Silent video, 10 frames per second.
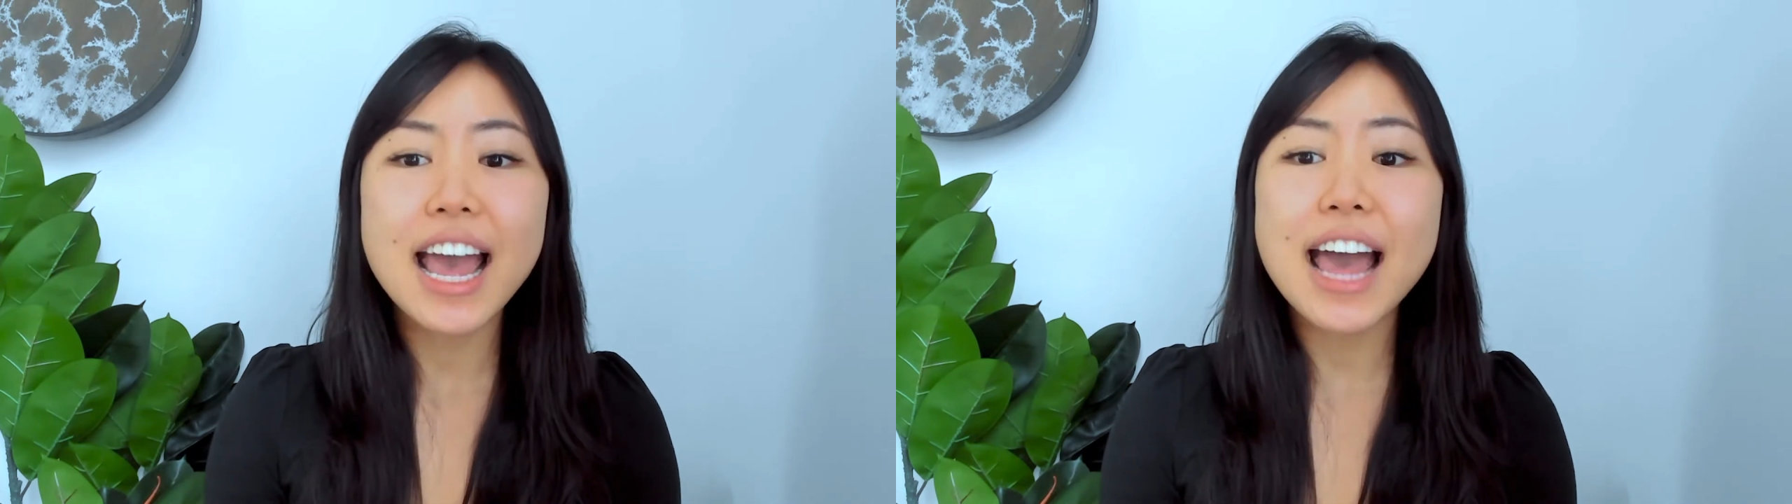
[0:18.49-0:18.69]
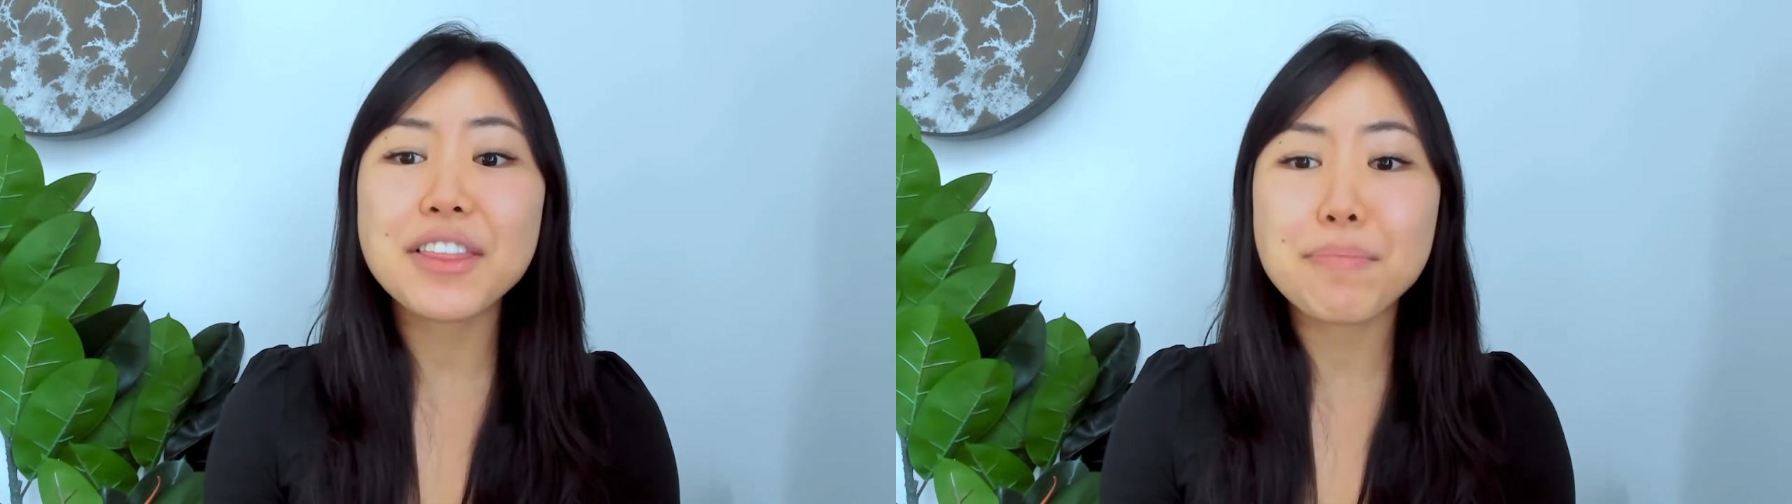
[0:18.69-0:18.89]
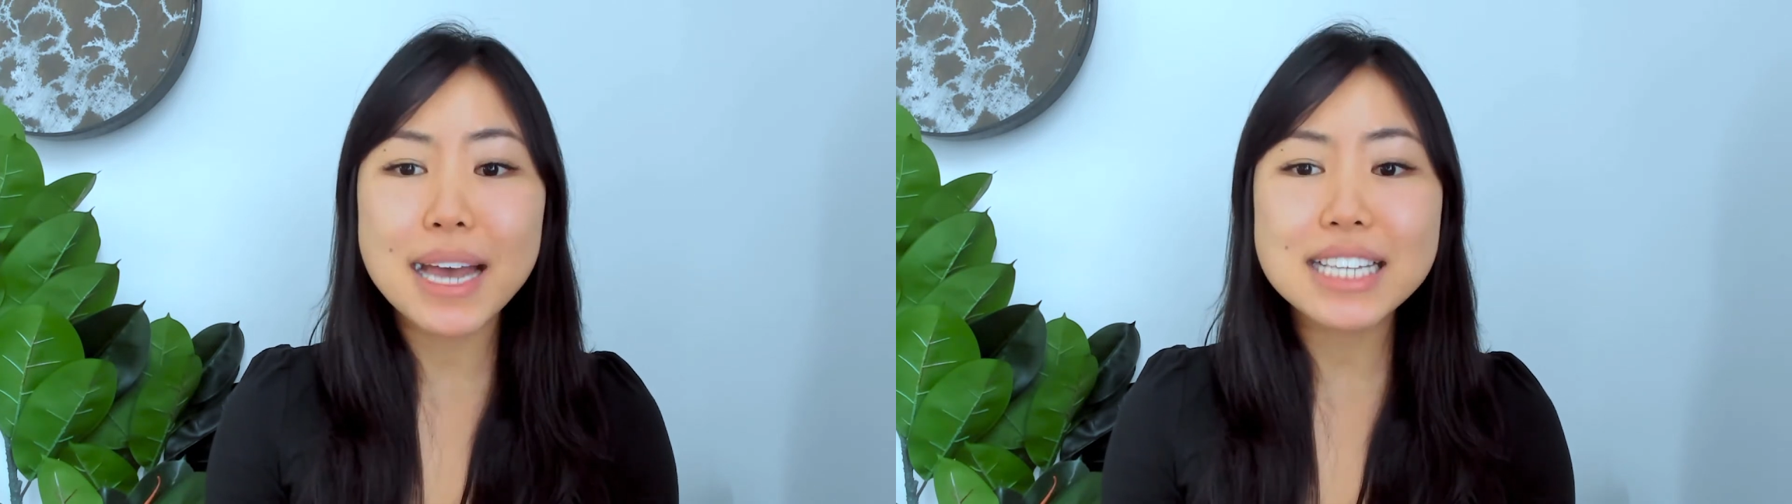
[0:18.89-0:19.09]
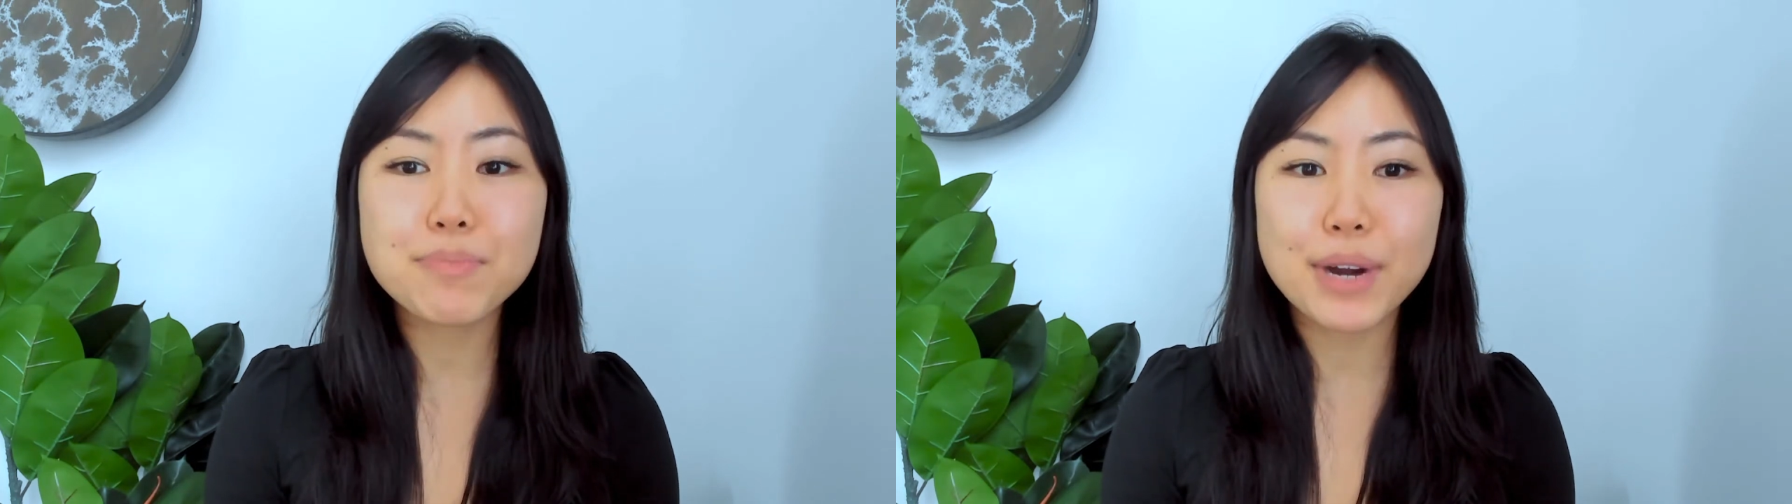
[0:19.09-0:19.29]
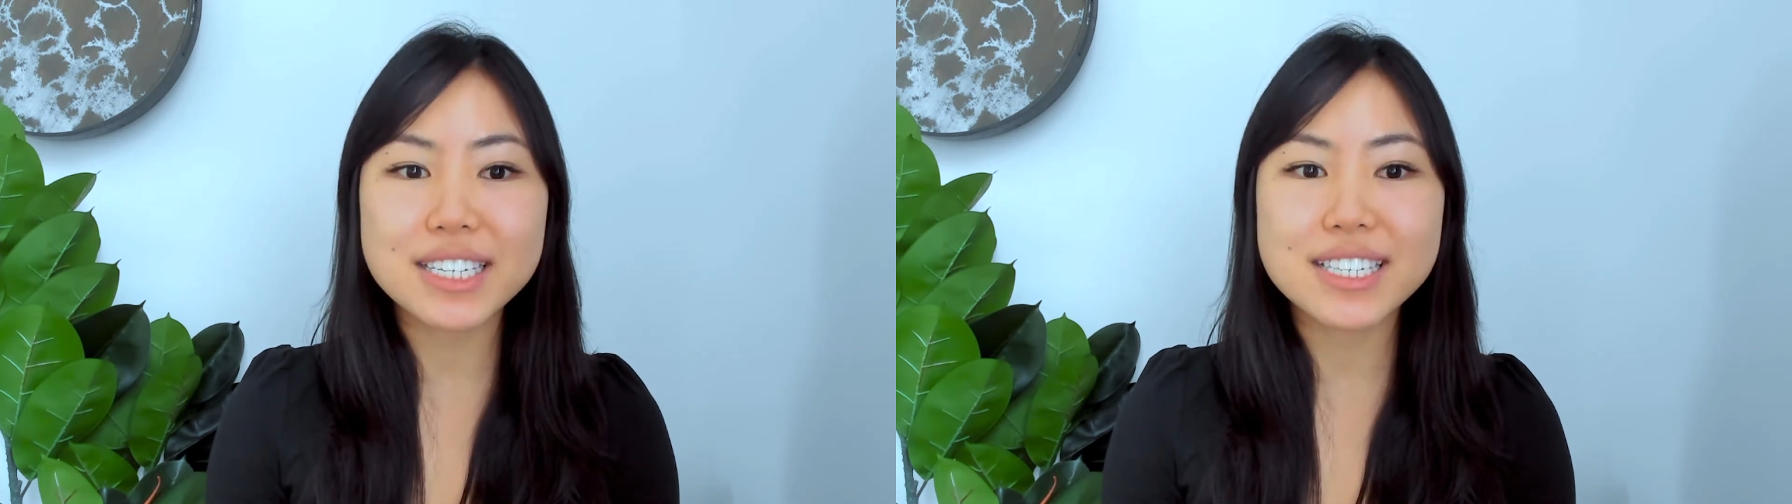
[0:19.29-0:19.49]
and the best
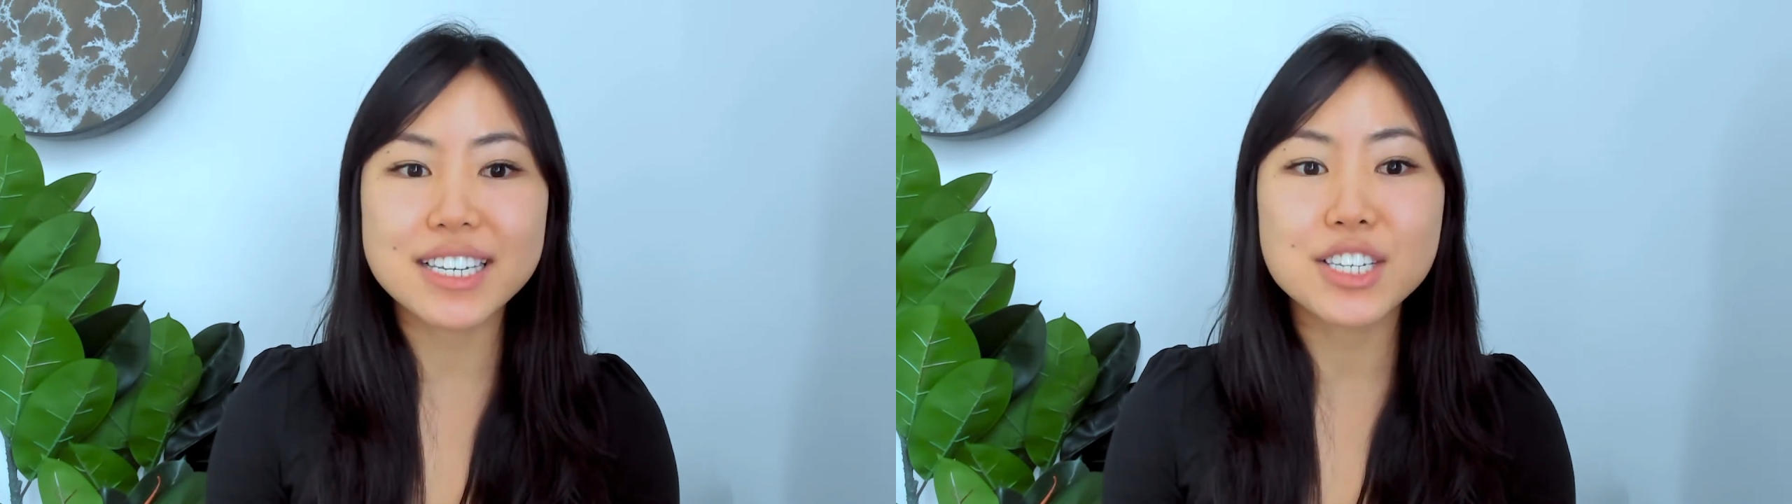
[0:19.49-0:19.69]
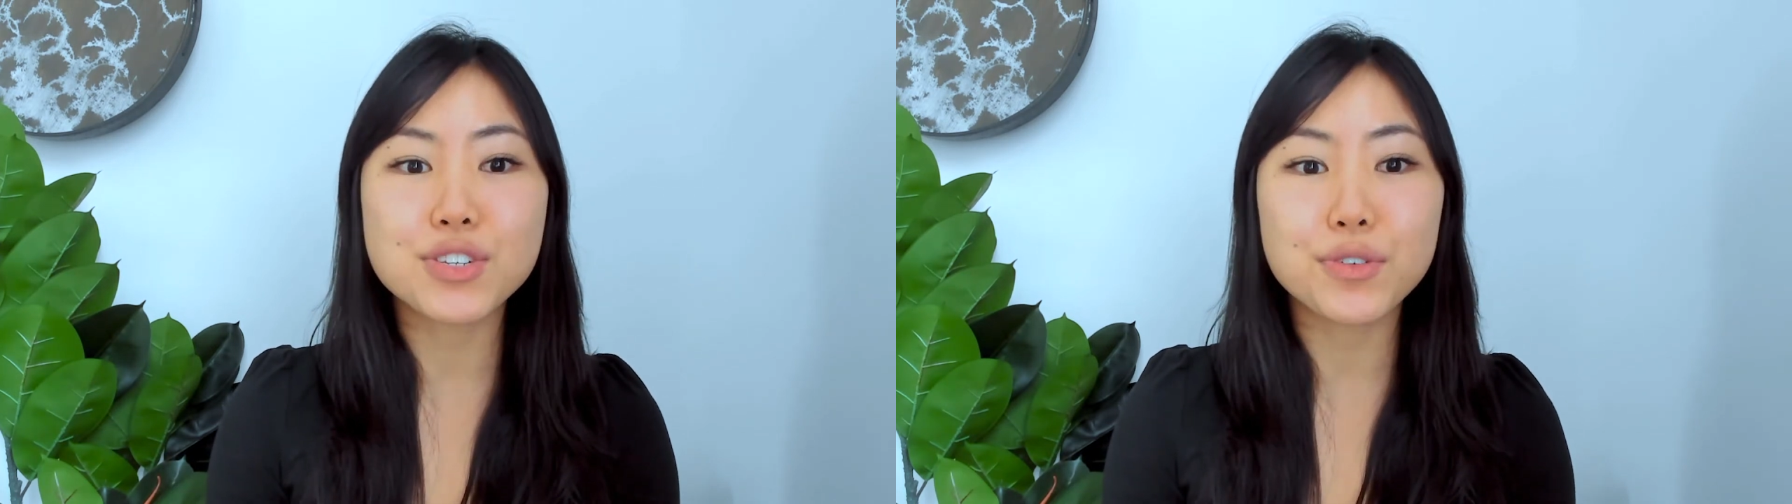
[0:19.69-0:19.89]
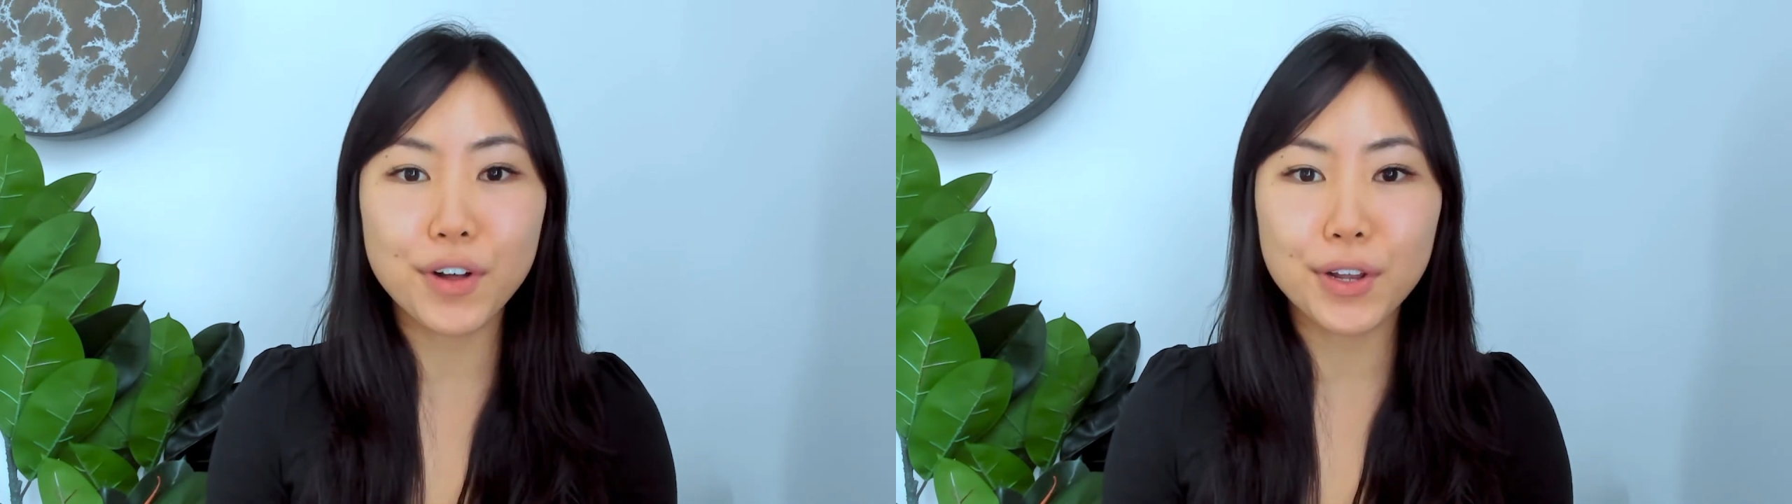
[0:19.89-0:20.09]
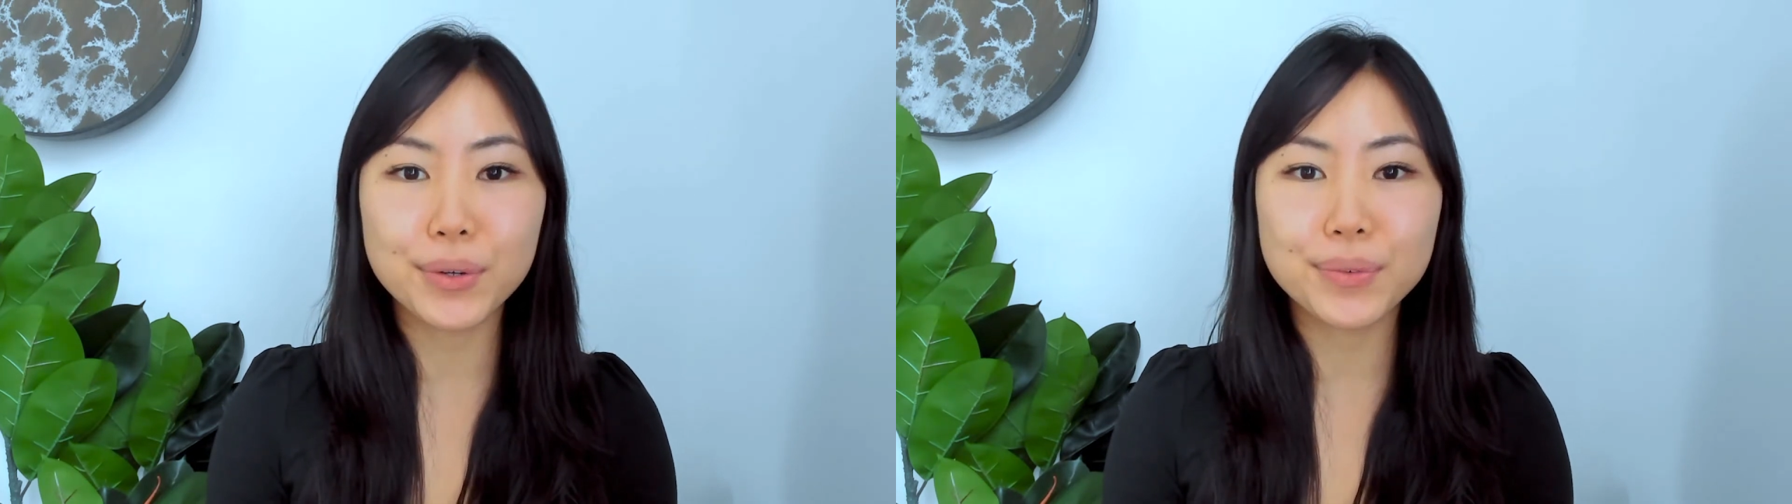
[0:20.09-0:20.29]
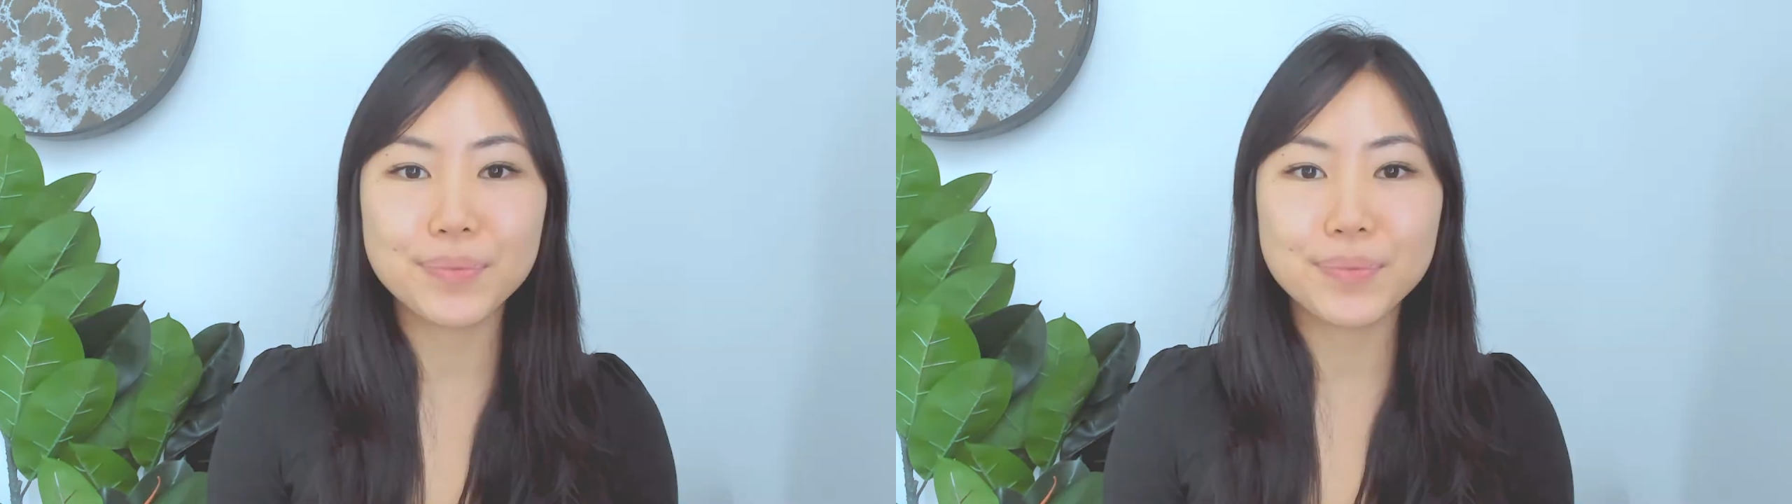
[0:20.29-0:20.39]
practices to follow.